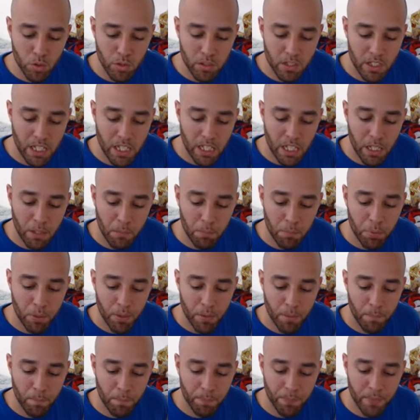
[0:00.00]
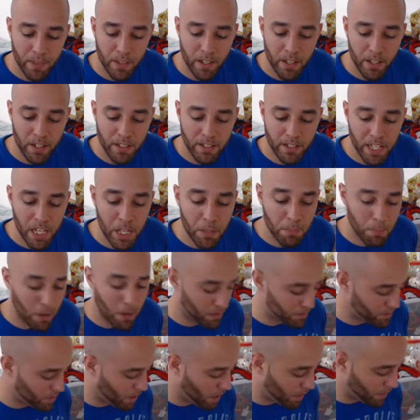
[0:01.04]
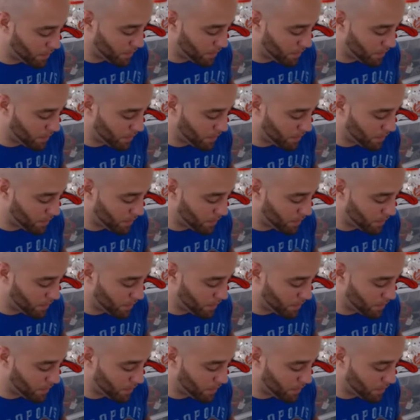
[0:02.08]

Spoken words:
keep debuffs off